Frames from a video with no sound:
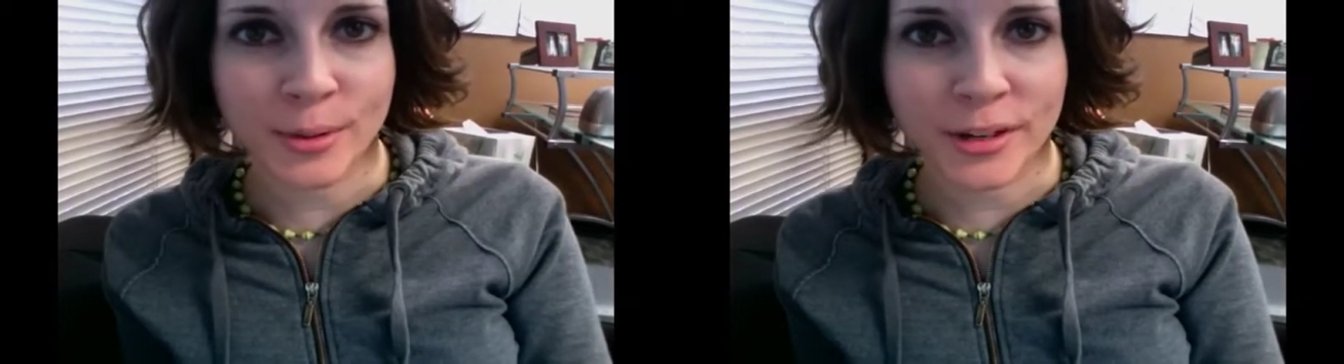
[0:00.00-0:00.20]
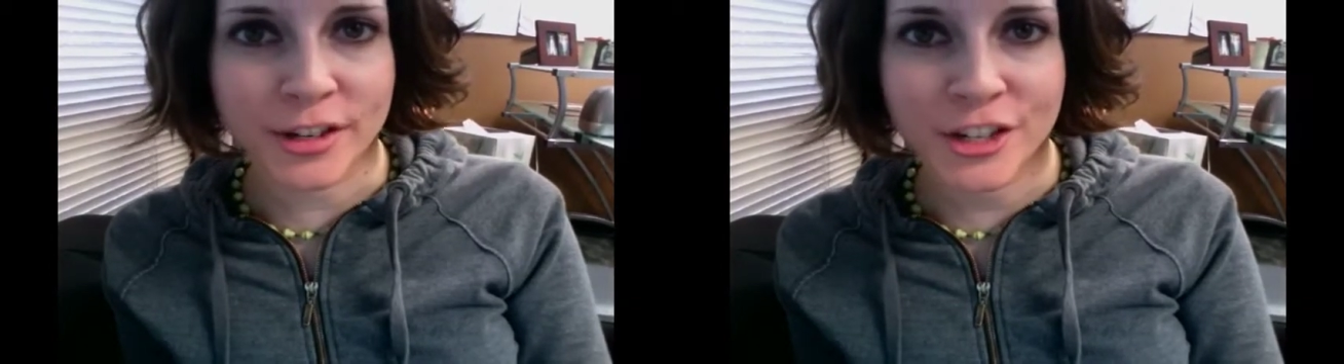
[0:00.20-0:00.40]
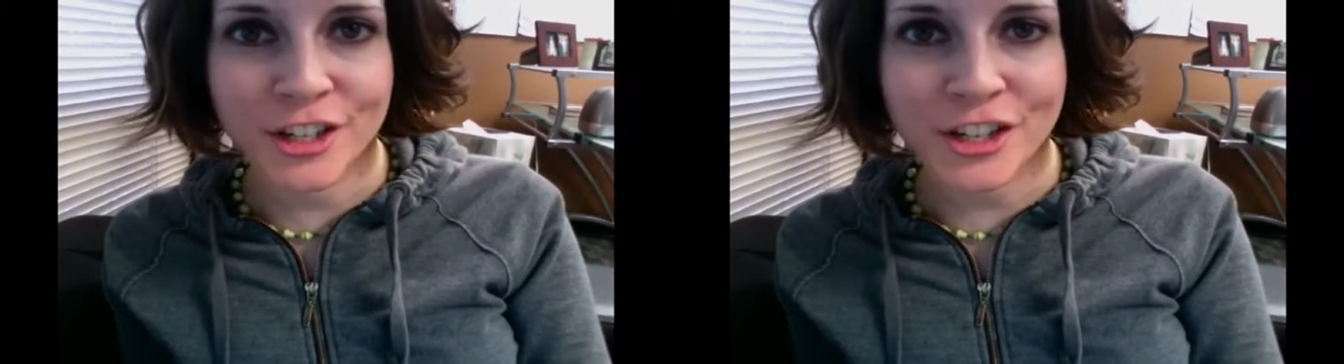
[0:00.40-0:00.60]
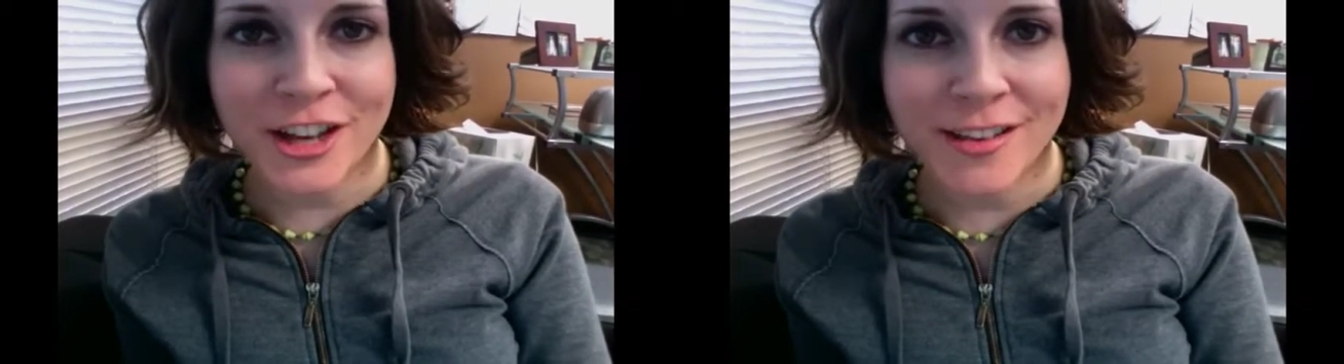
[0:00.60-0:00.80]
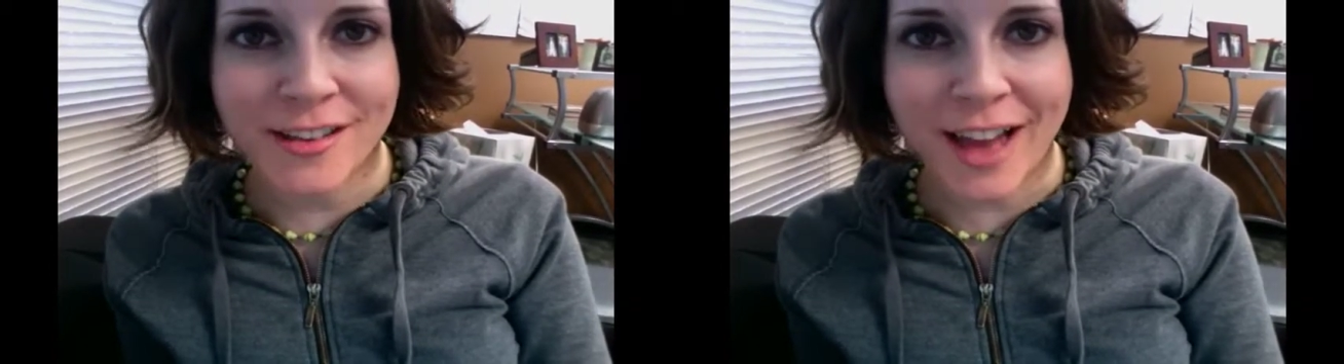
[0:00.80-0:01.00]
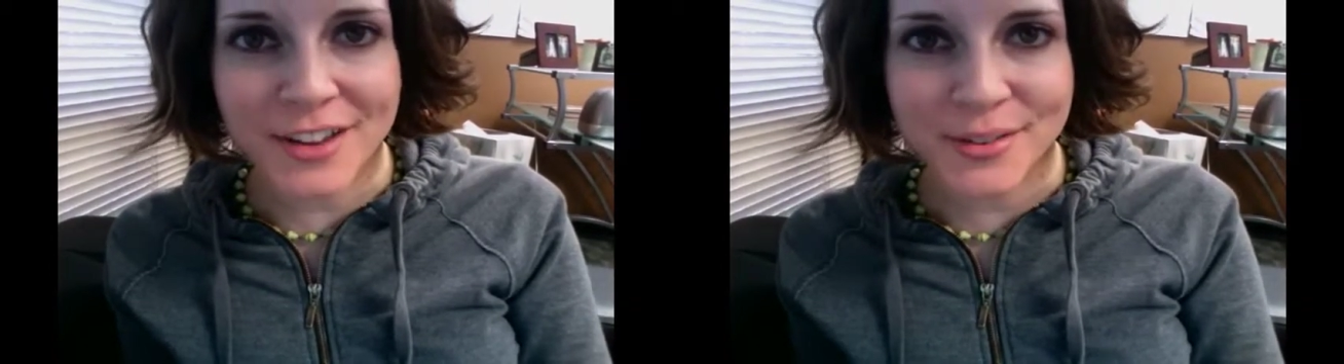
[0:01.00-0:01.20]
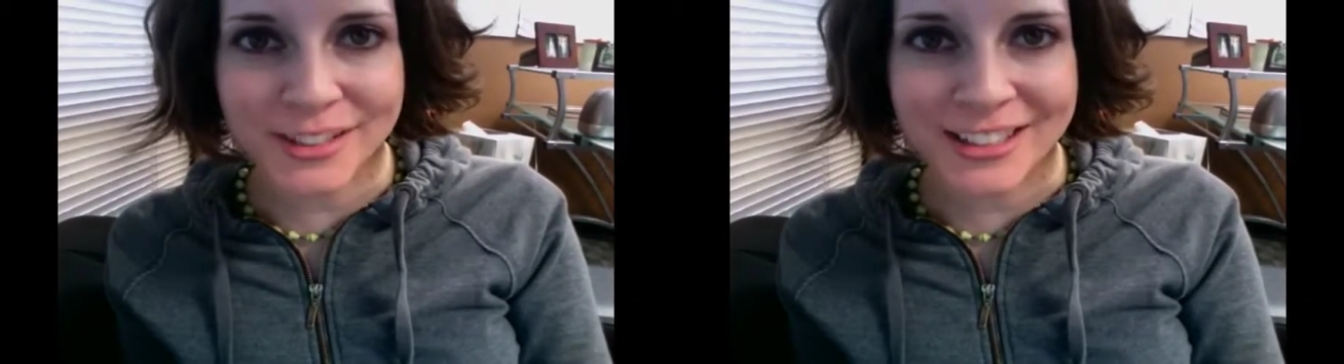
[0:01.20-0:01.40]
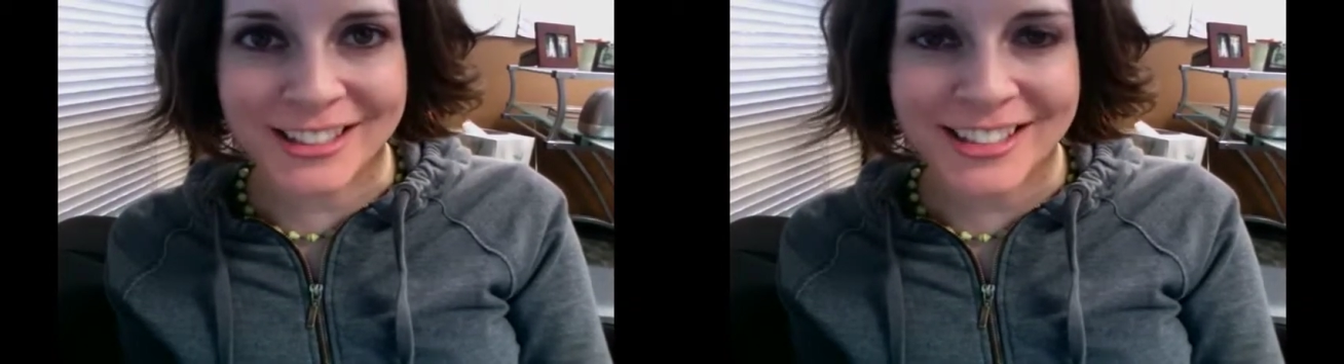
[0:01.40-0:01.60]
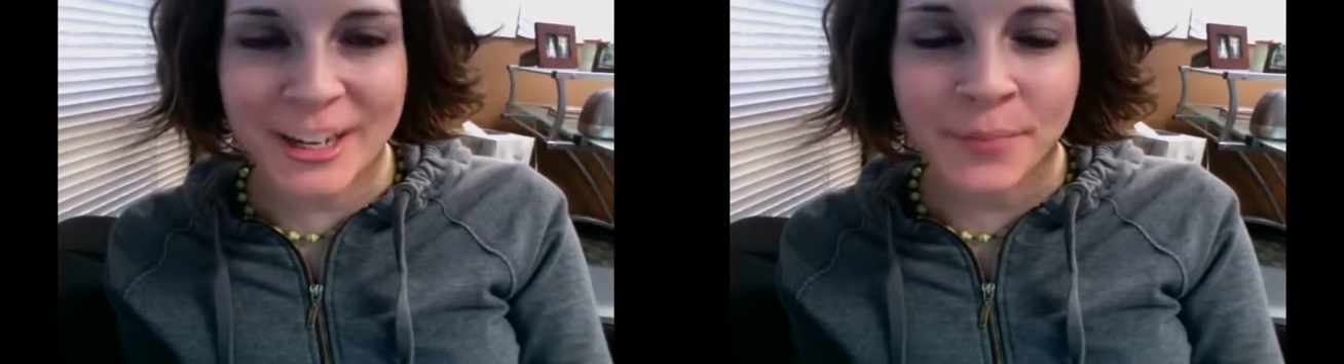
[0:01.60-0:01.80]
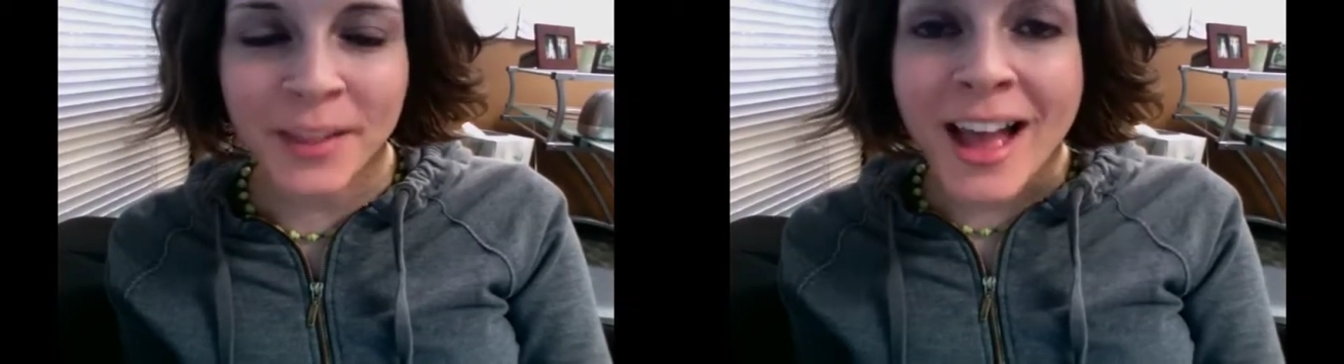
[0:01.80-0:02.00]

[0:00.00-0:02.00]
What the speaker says: Point Church in Nashville, Tennessee.